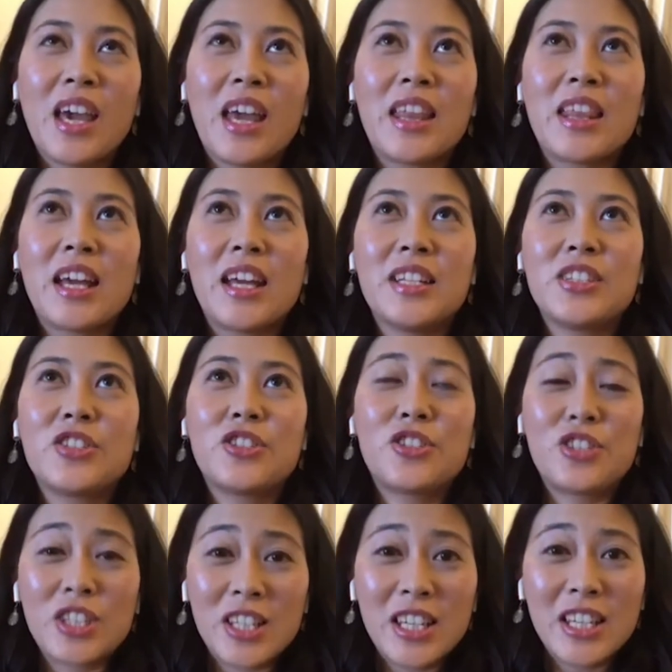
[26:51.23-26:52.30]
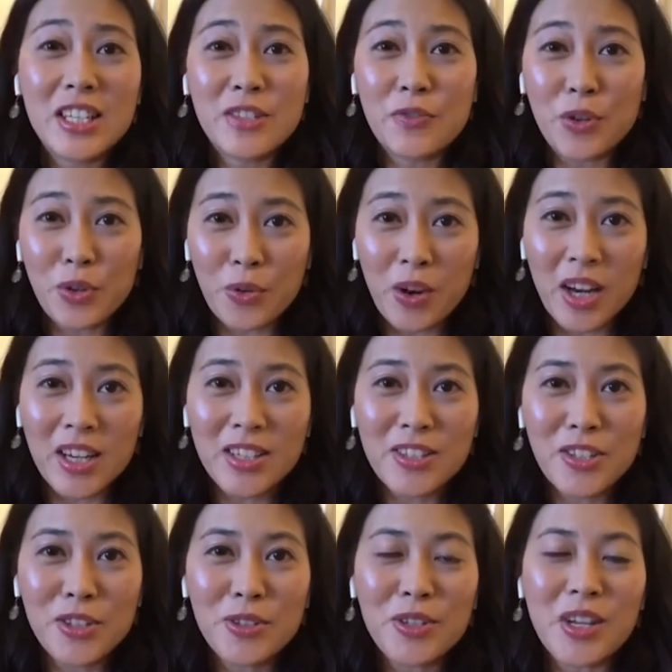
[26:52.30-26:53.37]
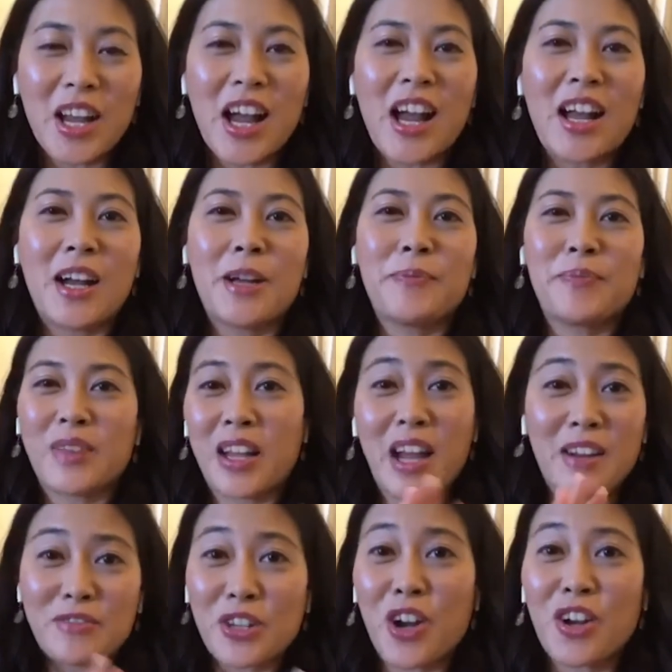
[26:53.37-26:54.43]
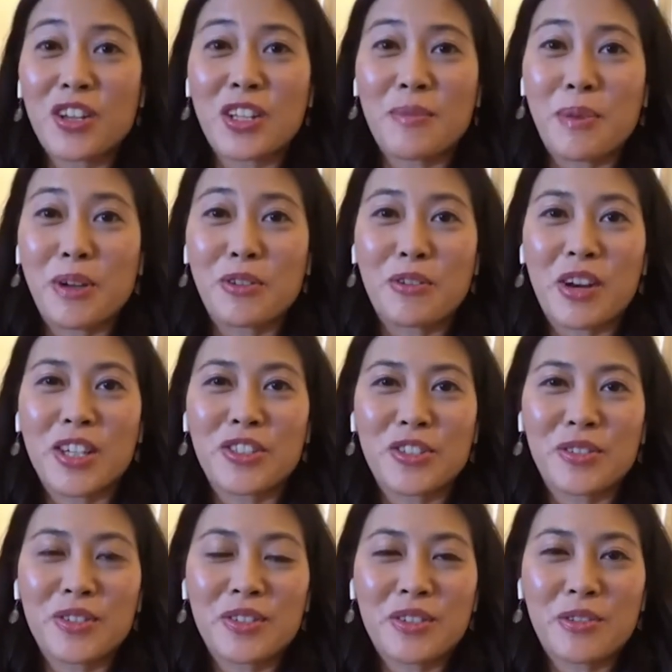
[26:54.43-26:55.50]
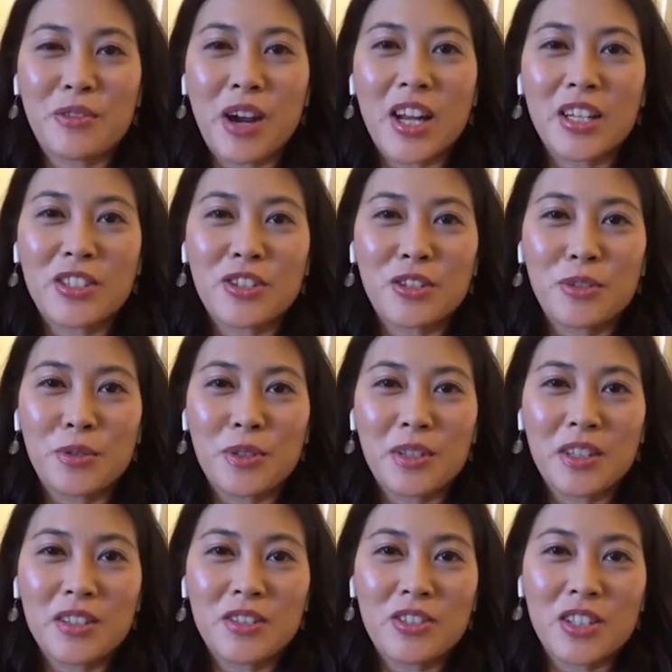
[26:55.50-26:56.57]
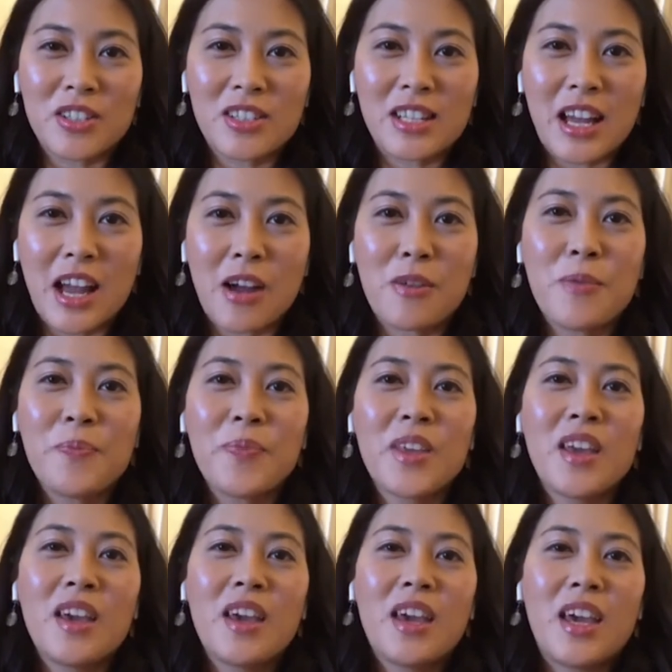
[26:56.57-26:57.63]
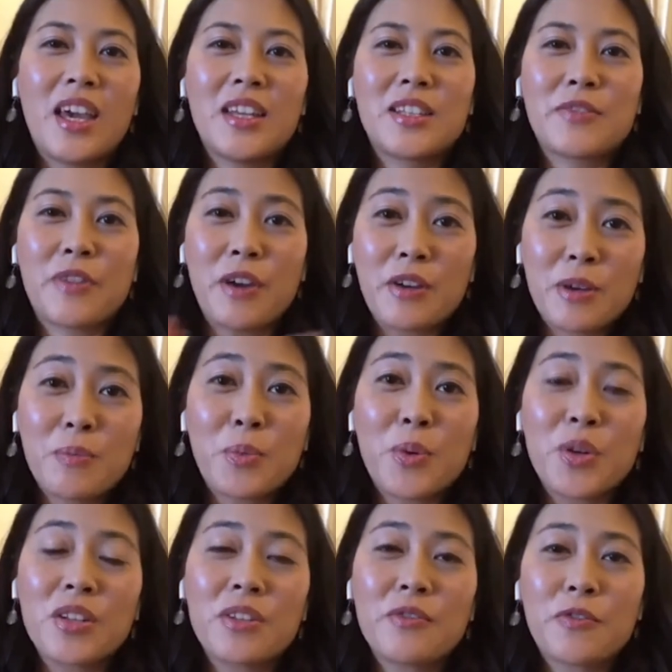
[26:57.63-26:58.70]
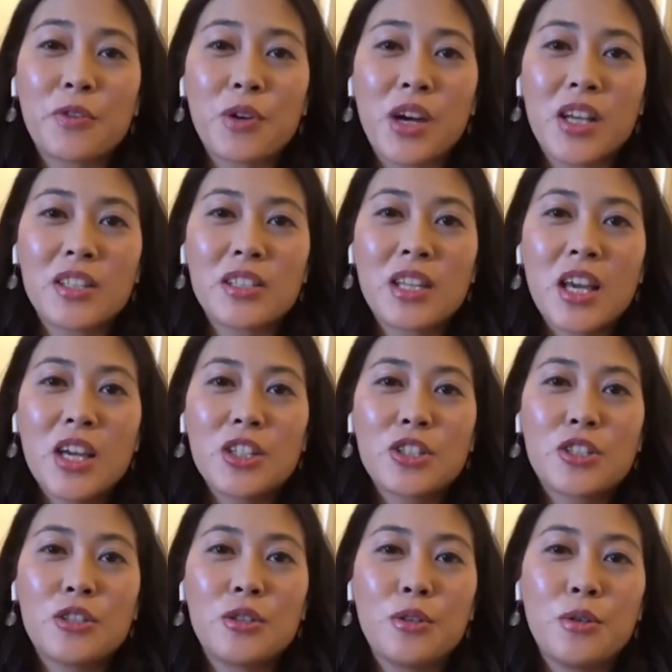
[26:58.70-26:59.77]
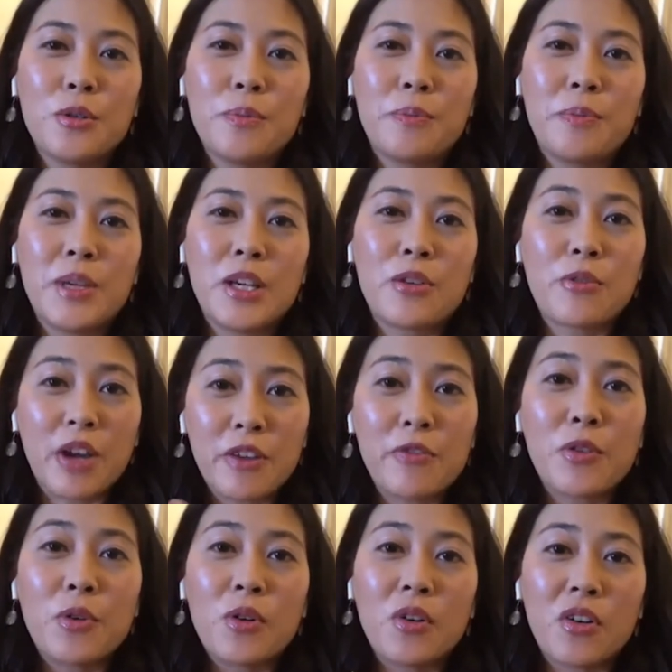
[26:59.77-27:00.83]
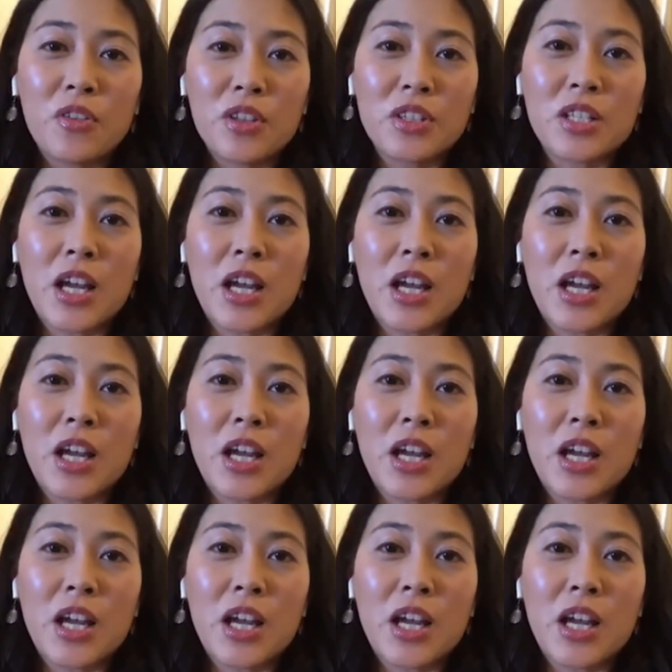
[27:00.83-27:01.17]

And then G is for gratitude. I've talked about gratitude just now. It's very important for us to be grateful all the